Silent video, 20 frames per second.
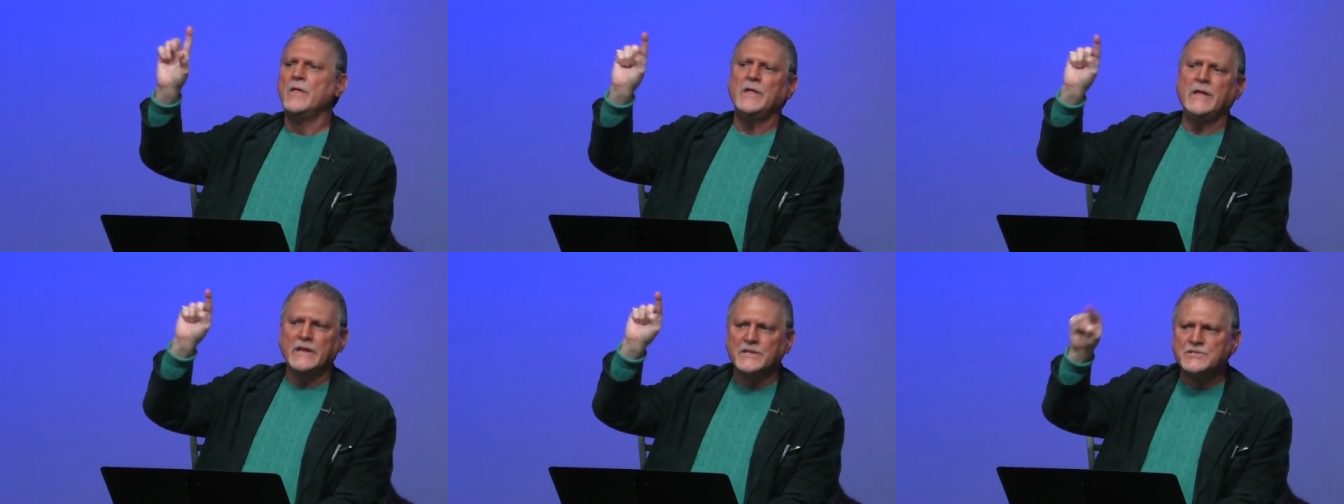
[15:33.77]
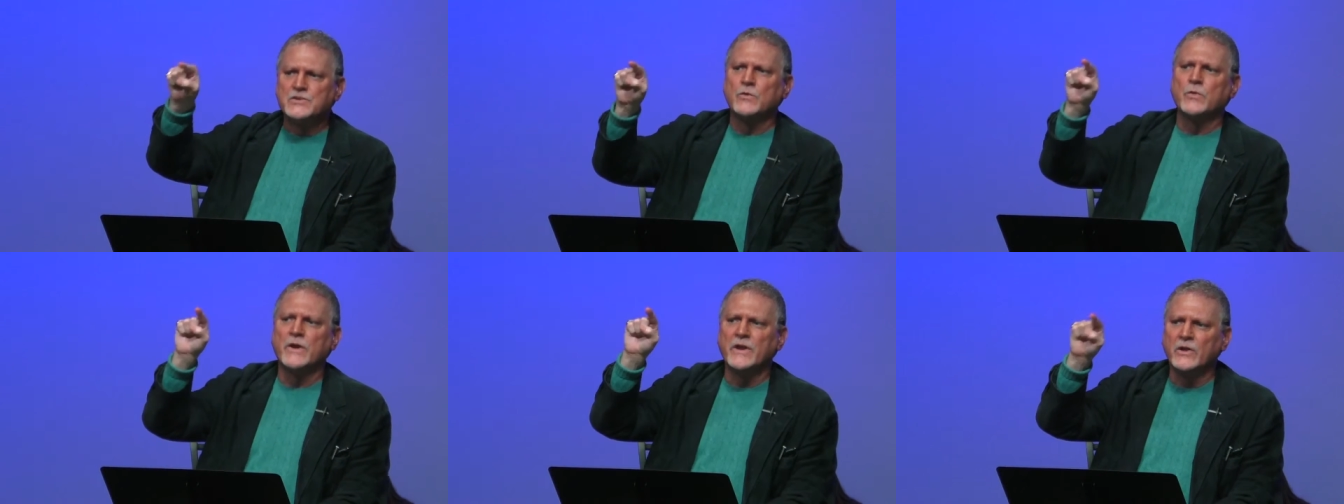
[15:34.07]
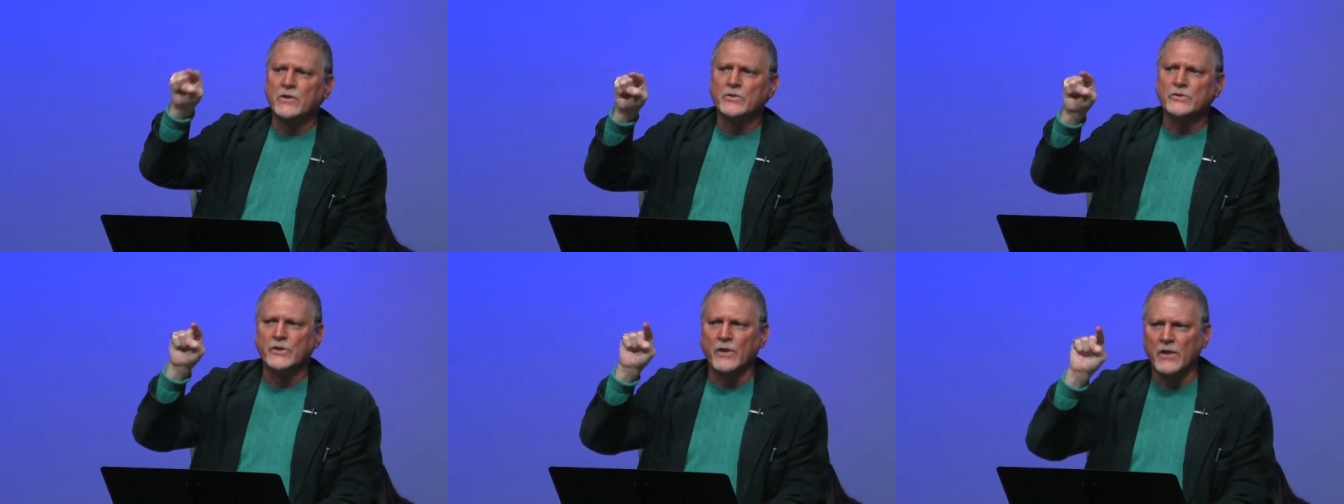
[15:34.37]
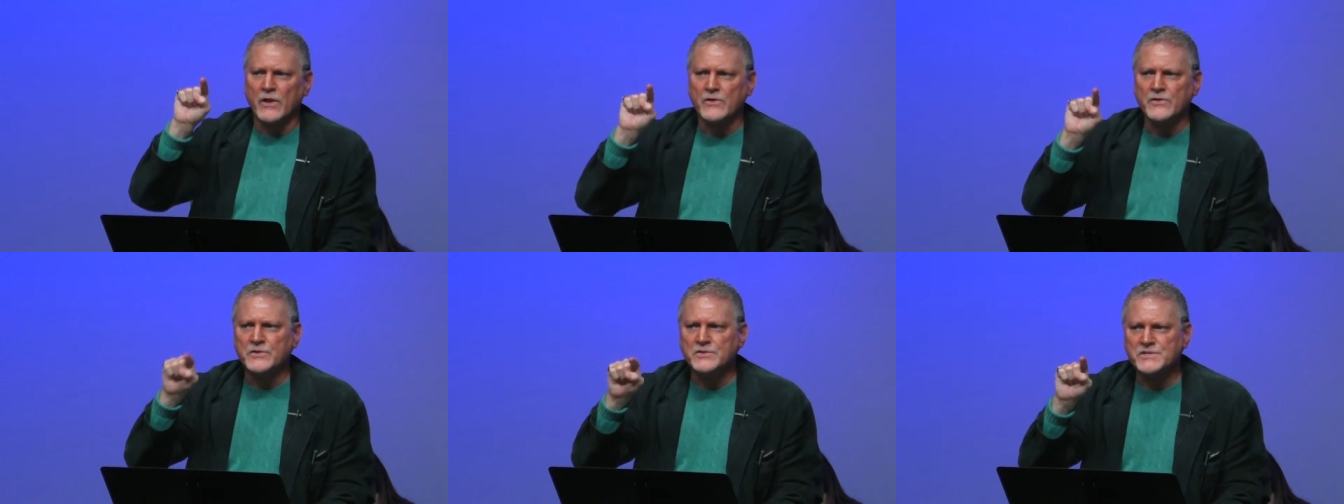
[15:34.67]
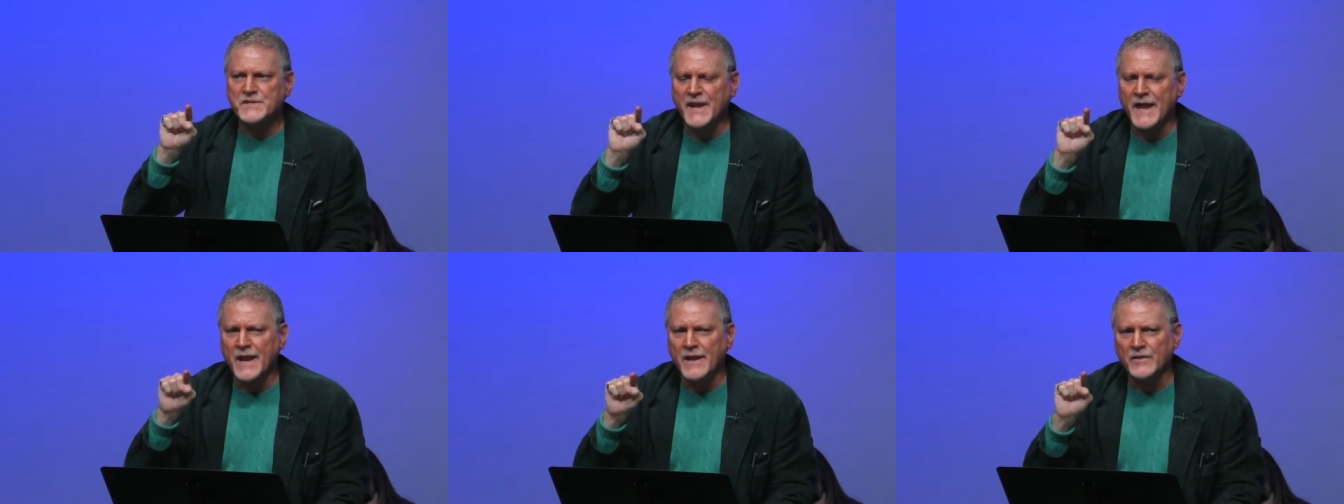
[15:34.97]
It's critical to our
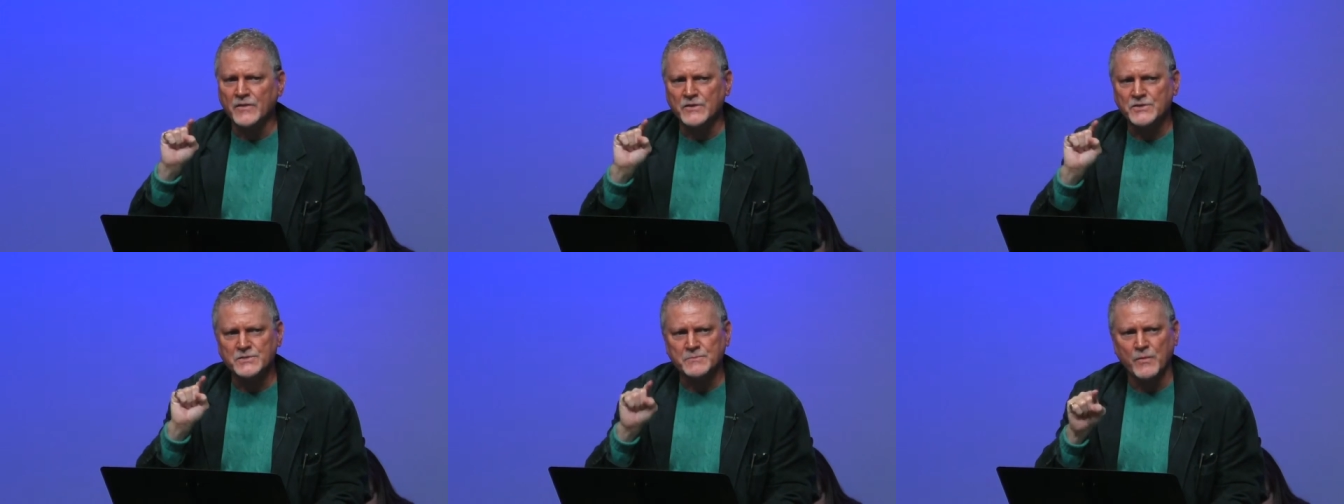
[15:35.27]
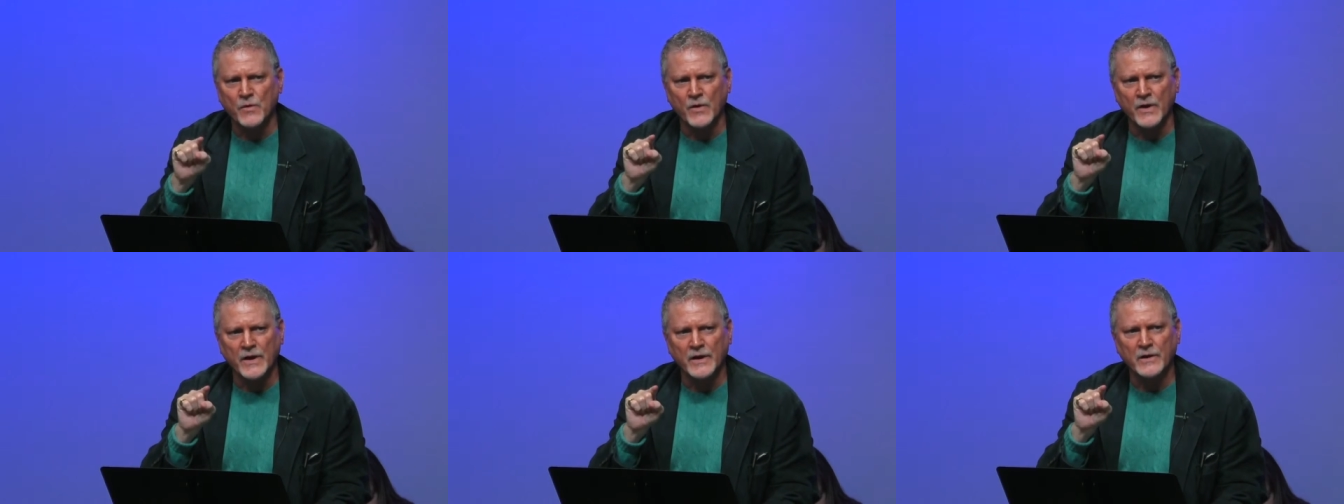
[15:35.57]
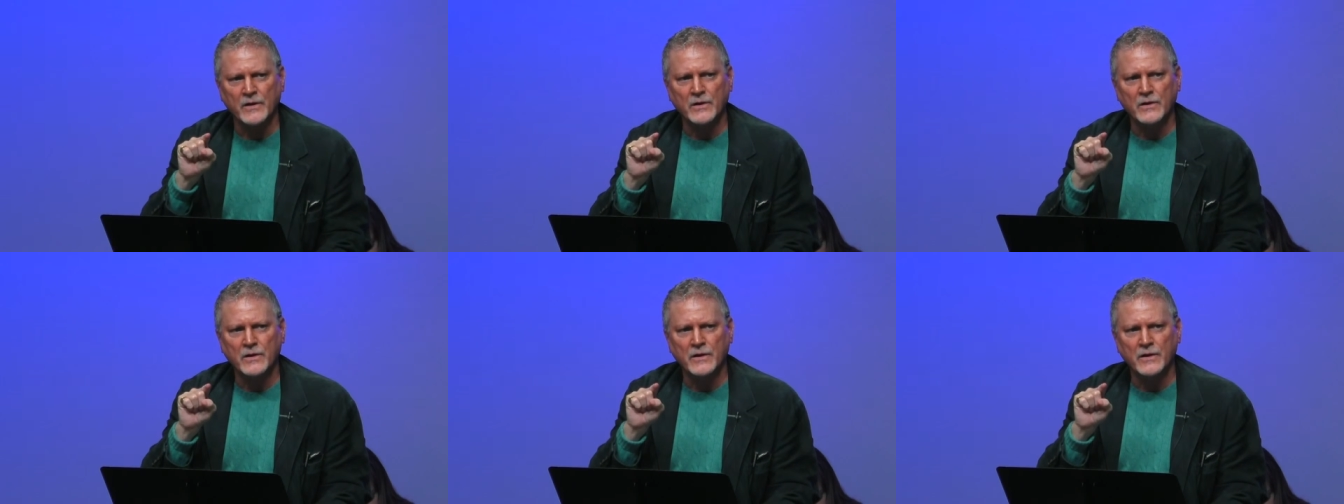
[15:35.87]
understanding this morning.